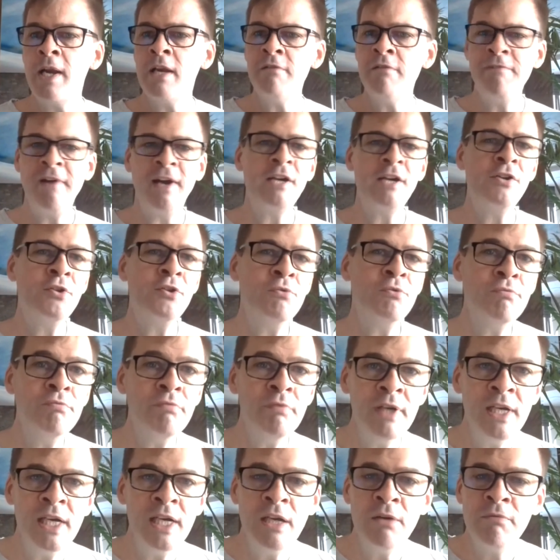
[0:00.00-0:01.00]
But in fact, the
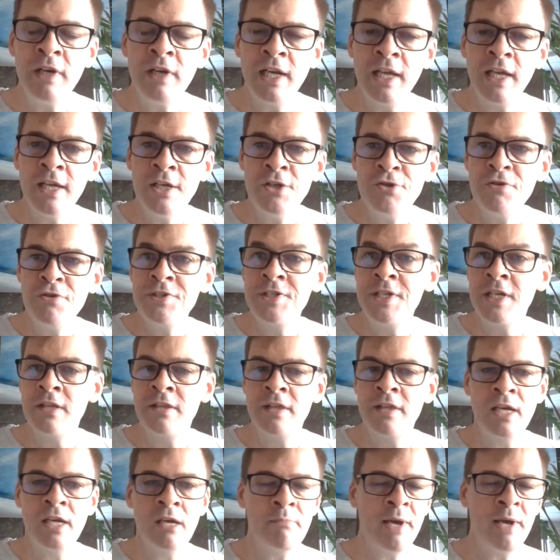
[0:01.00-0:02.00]
really, really
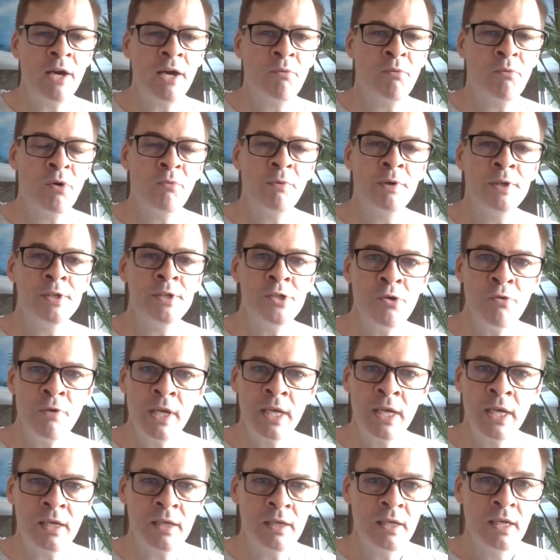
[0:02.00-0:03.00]
interesting thing about what we're
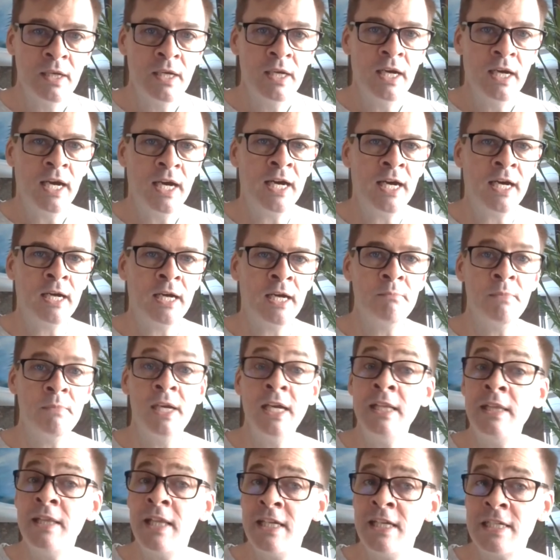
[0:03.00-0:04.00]
doing
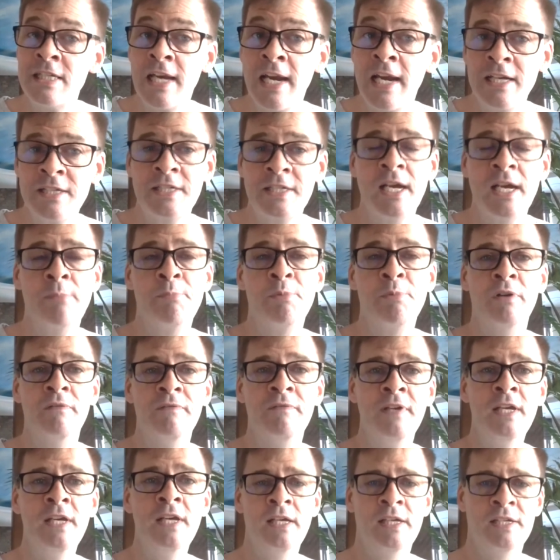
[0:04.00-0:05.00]
in these last couple
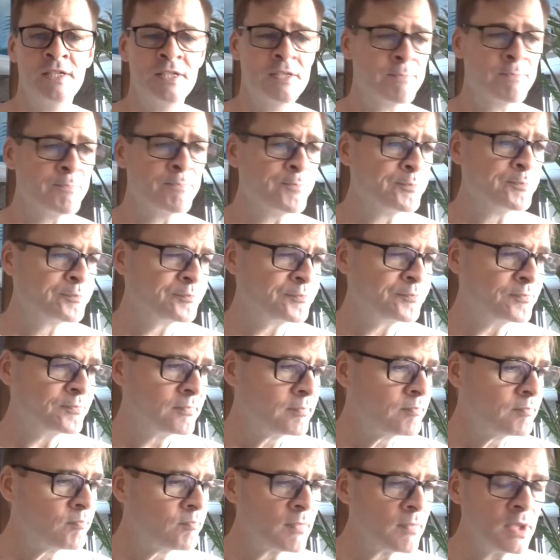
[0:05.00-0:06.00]
of years
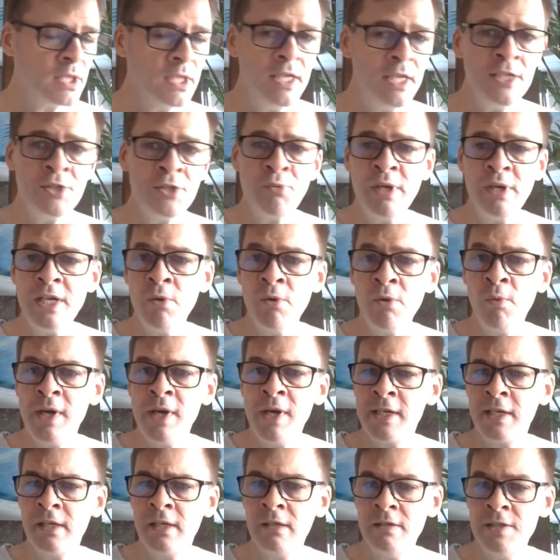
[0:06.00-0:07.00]
is
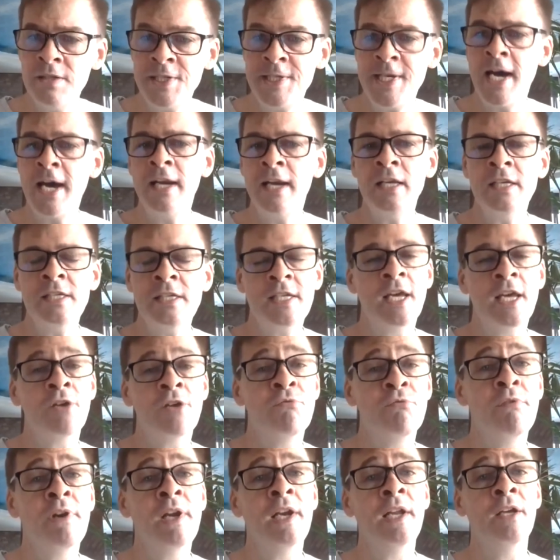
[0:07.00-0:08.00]
we're starting to
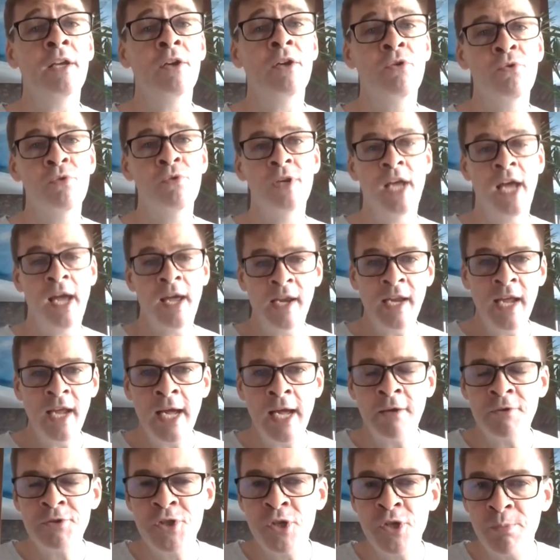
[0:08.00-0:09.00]
get really good at
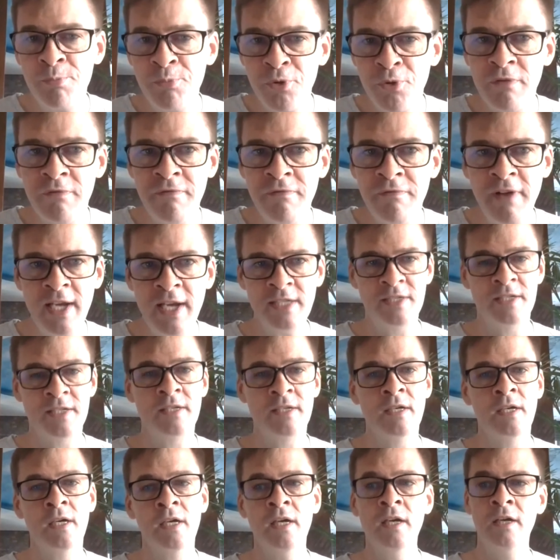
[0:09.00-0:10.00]
how to prevent
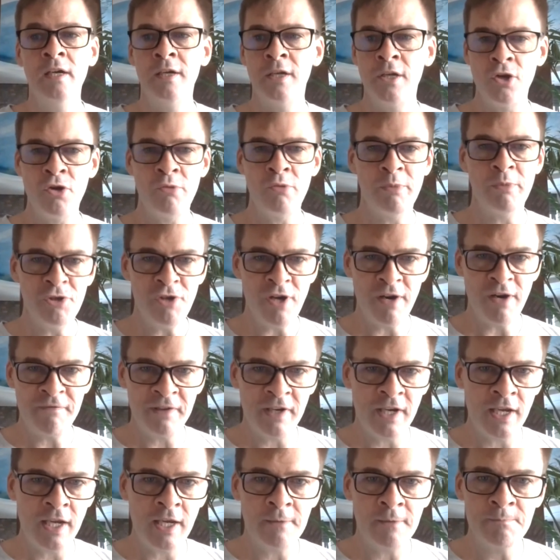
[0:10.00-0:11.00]
human
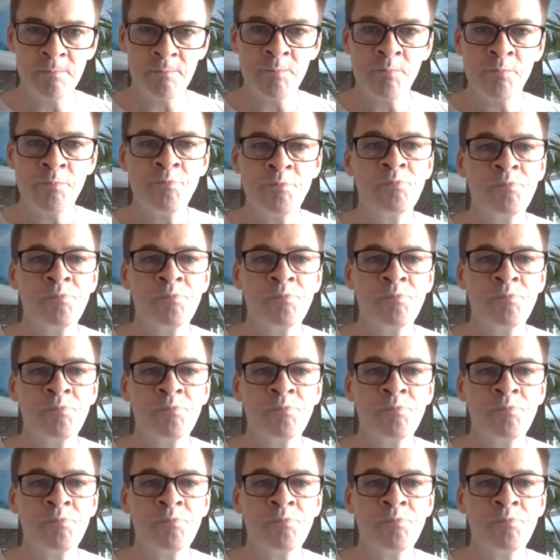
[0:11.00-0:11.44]
trafficking.